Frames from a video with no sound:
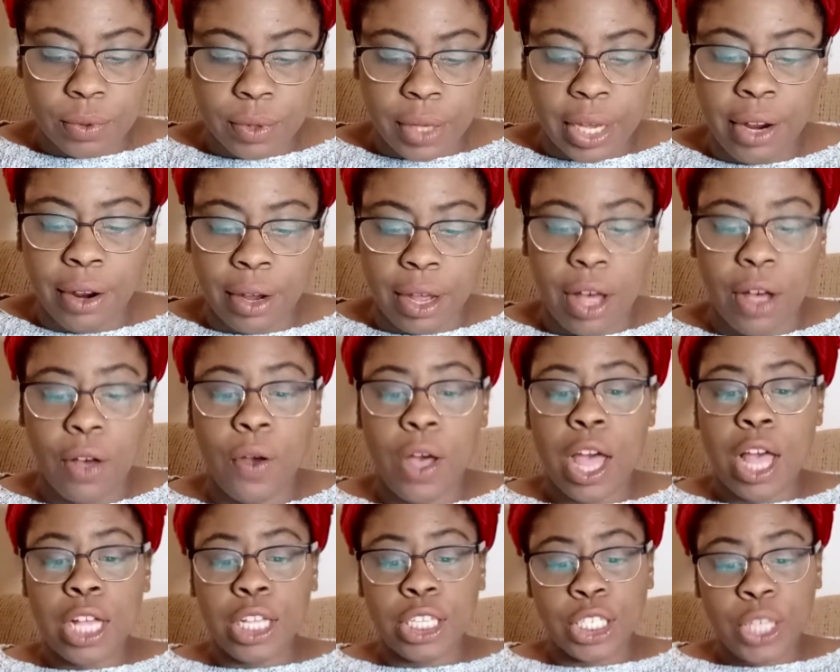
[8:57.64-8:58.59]
Here we go.
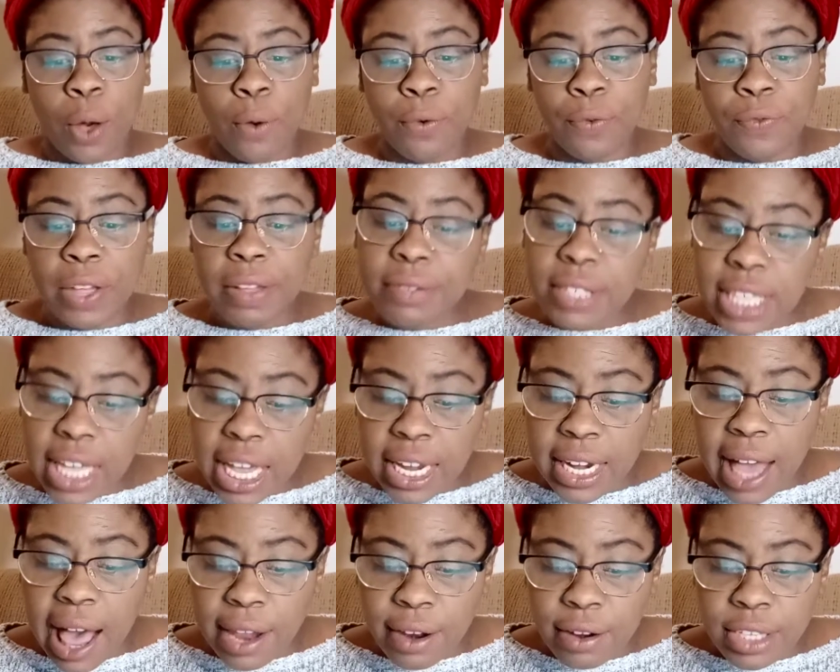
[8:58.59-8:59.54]
So
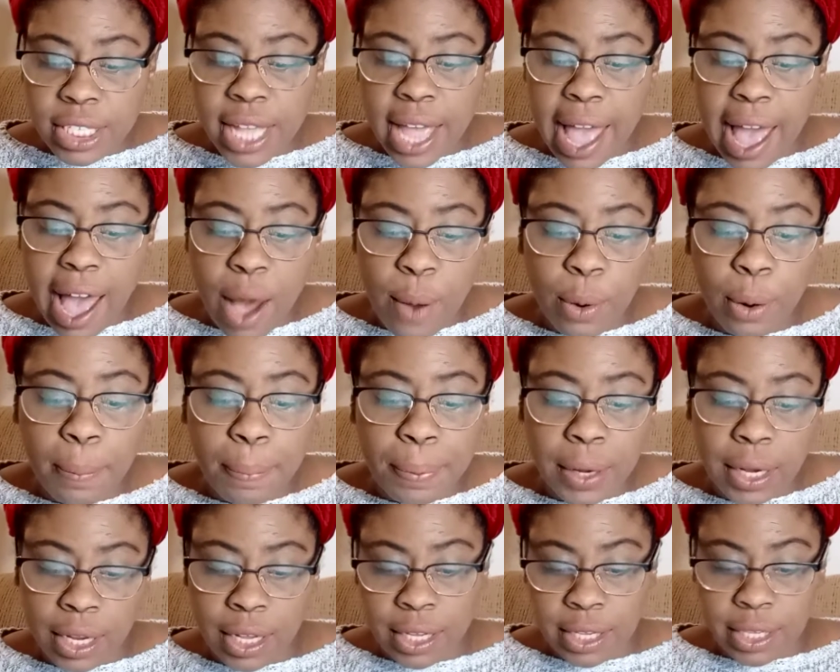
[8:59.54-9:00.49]
$15 an hour
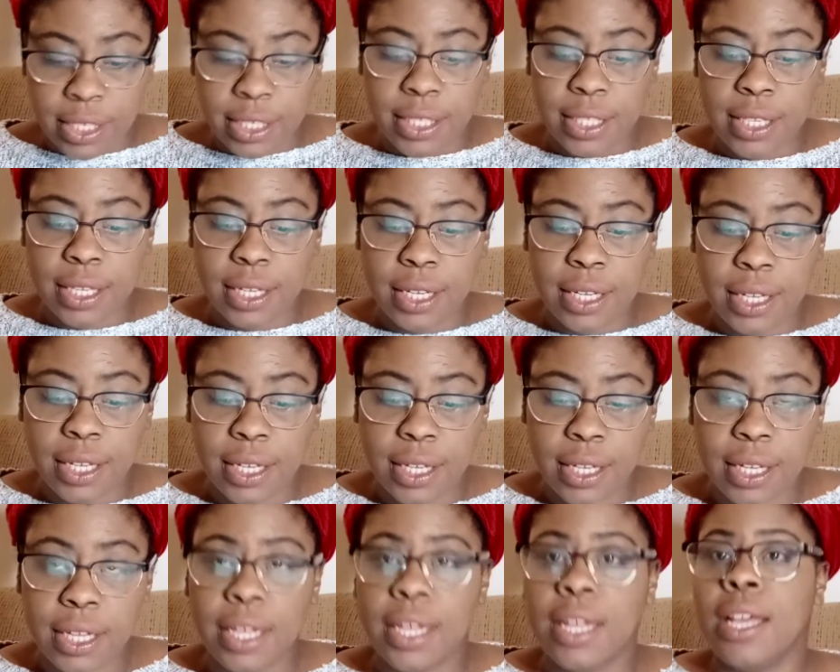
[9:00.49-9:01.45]
plus.
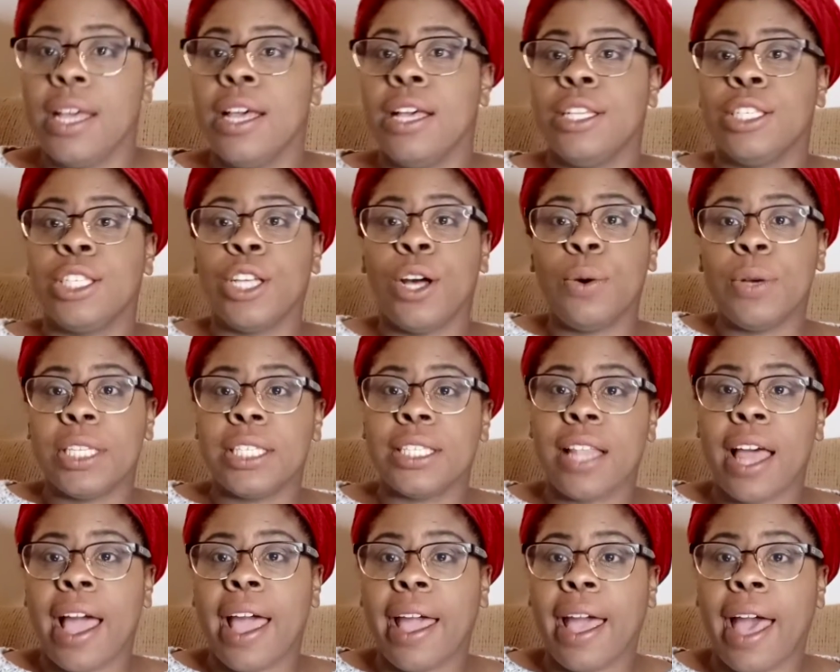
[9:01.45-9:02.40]
So it's
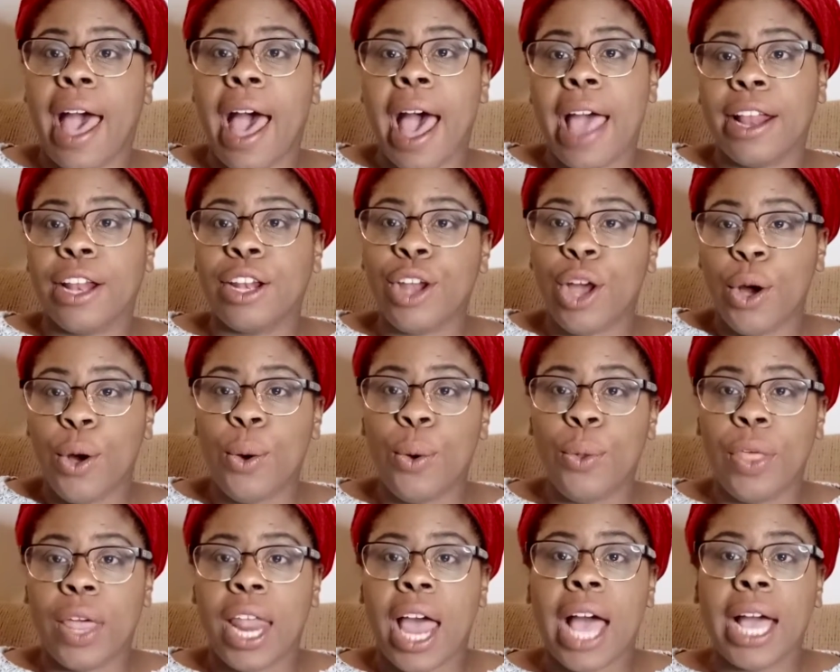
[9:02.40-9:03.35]
like I
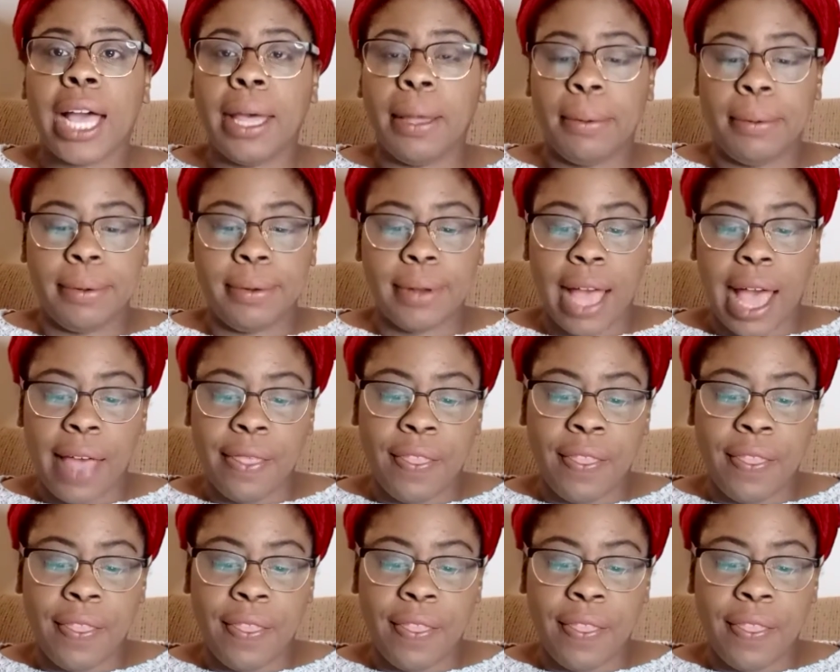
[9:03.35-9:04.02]
know that I can